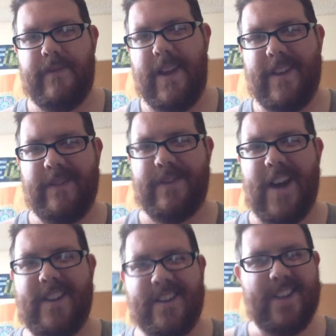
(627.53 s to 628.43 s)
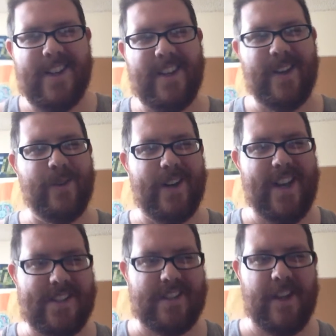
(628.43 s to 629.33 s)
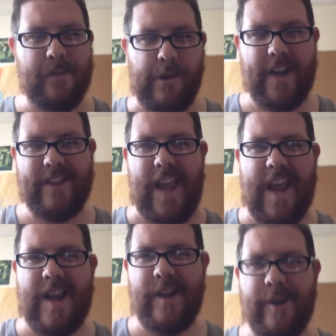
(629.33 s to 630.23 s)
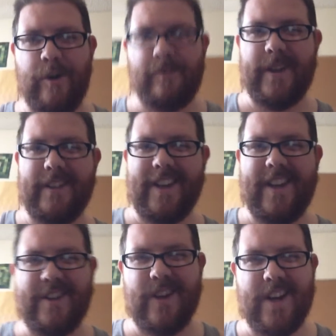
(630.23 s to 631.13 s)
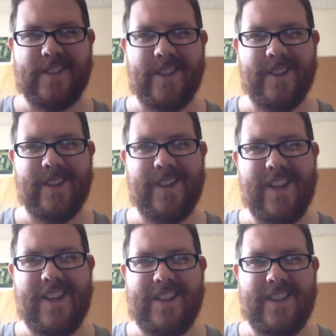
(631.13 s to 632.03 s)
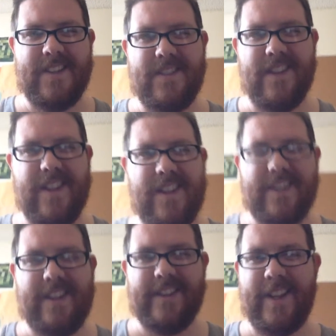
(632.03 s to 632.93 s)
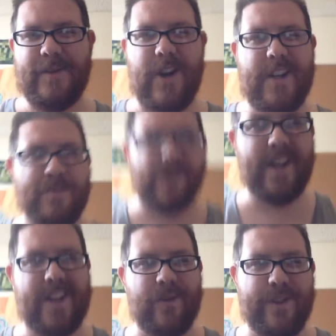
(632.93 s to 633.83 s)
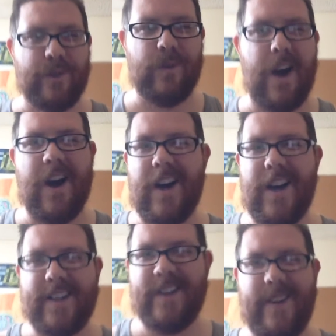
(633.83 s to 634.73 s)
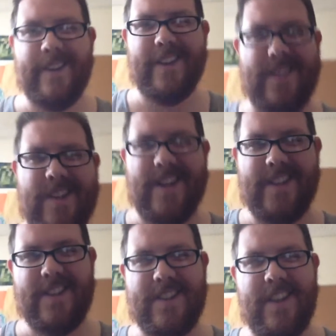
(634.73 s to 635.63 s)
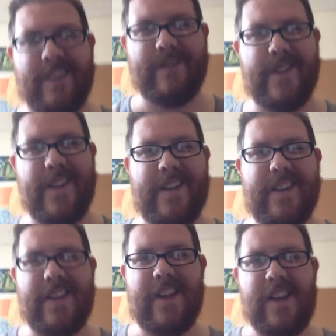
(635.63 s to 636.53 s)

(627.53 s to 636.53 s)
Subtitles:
And then finally, like when he has to like break the egg open, like he tries all these, he like tries breaking it with a rock and all this crazy stuff, and then